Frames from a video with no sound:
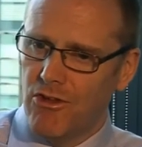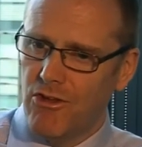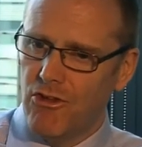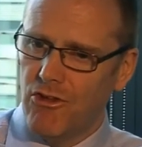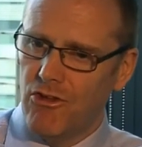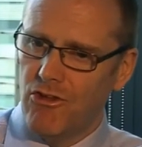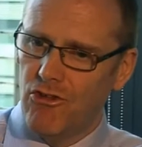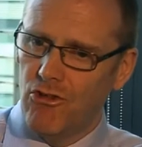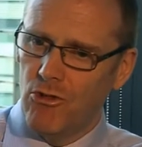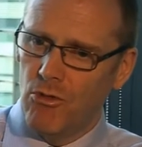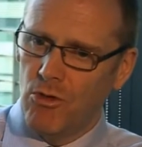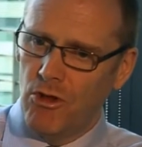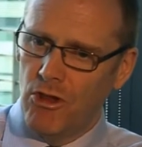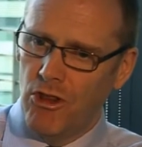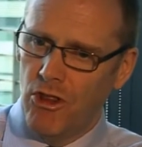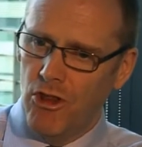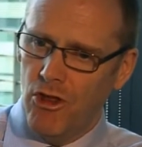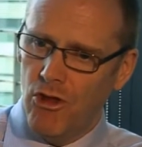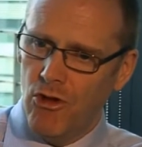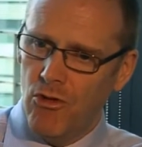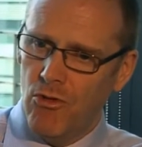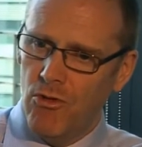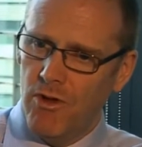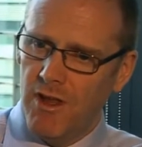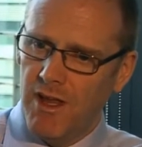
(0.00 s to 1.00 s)
So
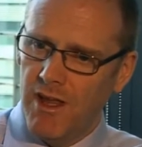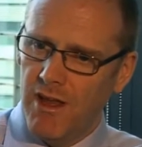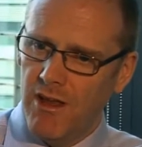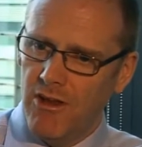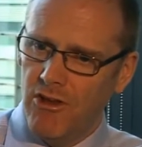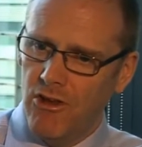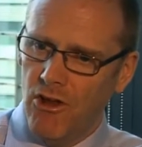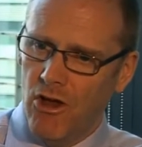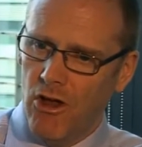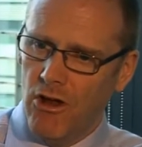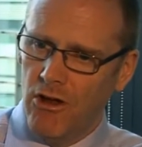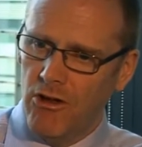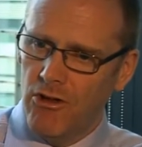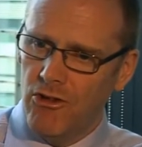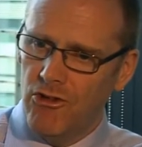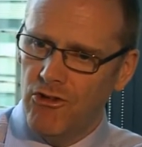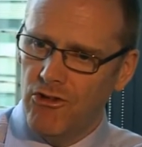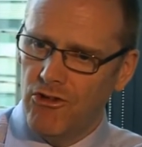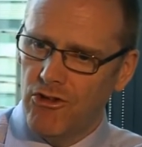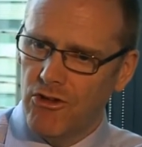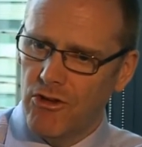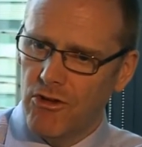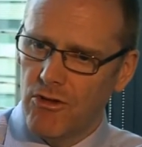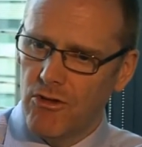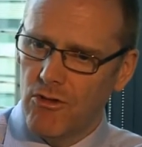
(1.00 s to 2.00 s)
although he
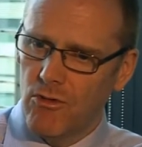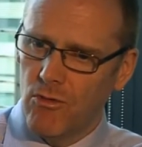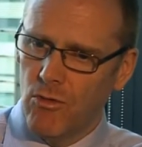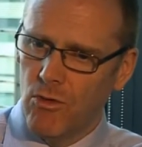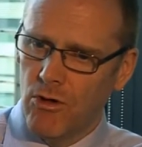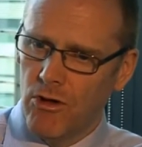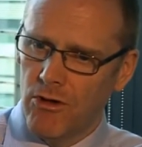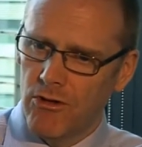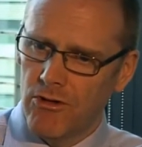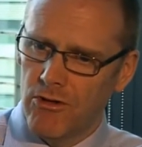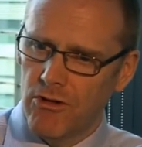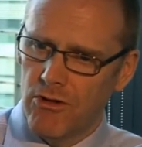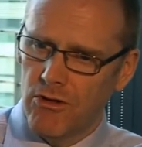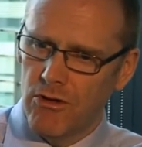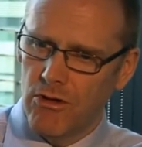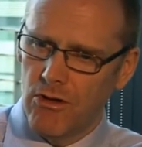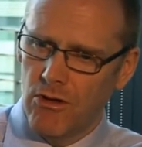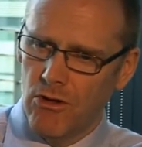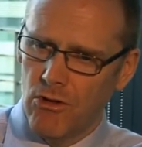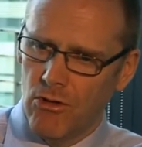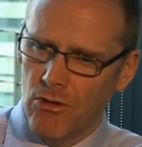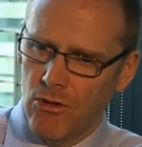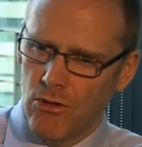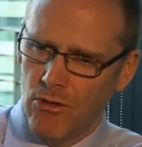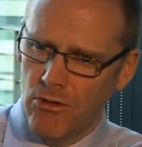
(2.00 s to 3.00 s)
acknowledged what
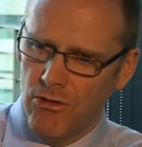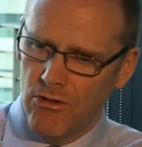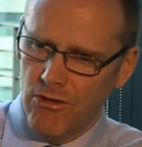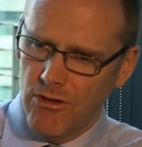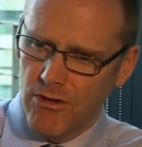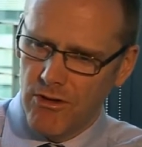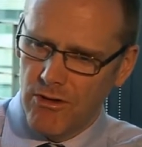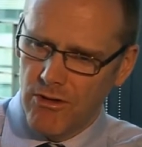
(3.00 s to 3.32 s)
Lord